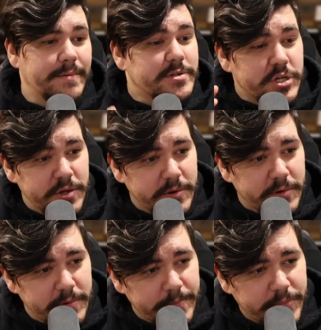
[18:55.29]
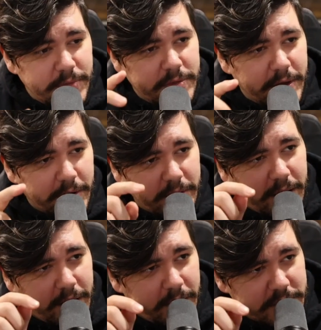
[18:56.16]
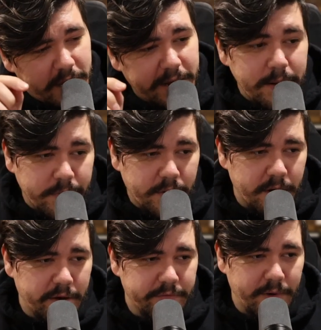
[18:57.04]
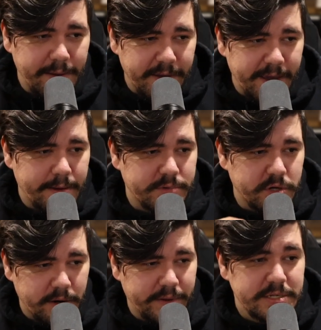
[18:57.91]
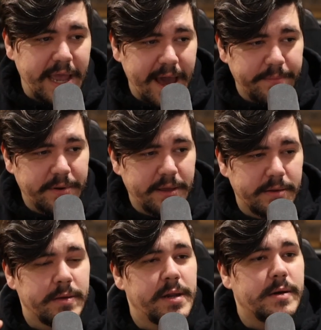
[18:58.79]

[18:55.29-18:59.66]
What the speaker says: 2, there is a number of webcam tournaments happening